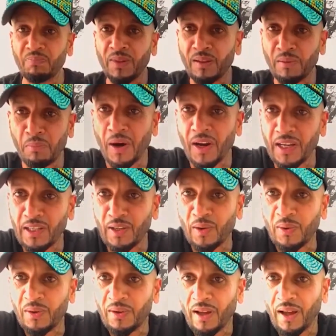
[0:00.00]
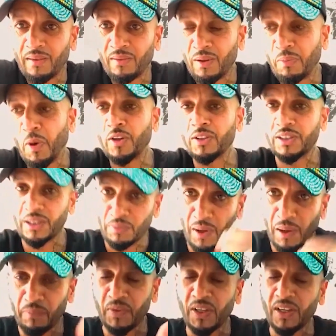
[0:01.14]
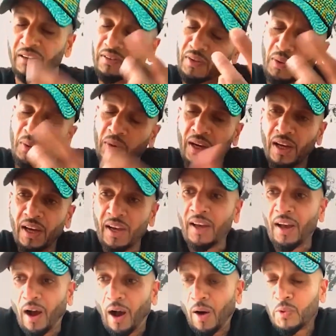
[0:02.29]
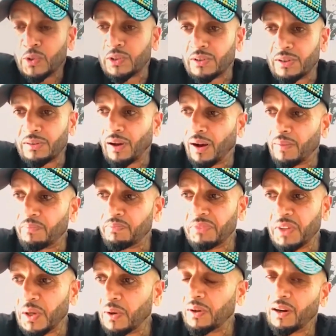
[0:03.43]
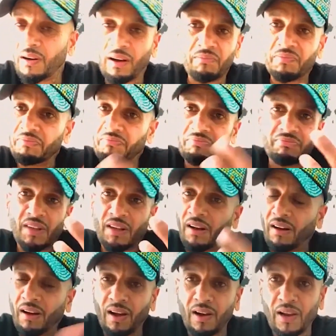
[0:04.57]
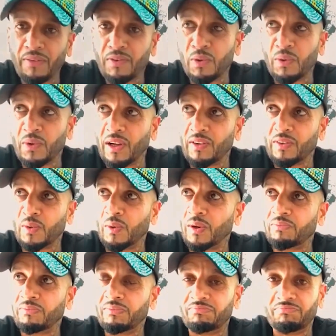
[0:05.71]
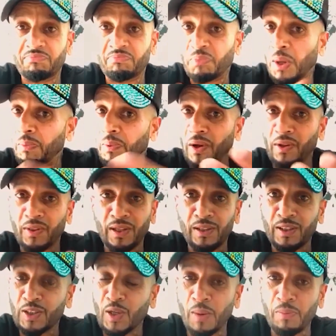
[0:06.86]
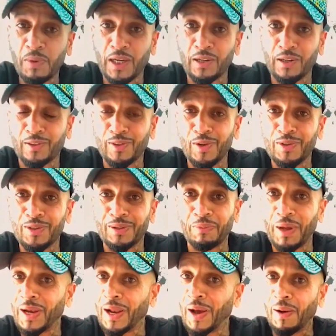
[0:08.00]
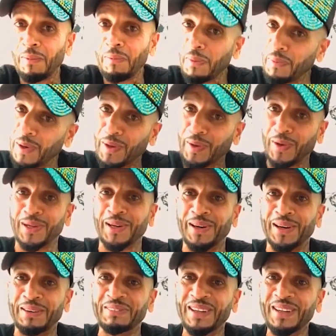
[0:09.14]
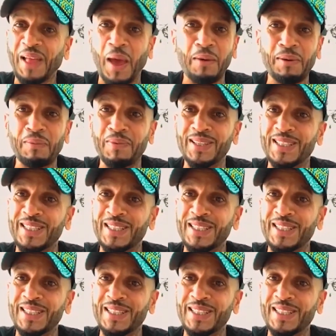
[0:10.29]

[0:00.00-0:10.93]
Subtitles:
the mind, and the positive comes in. So I was, I love doing that. So people out there, stop making excuses, man. Now everybody got time. Everybody's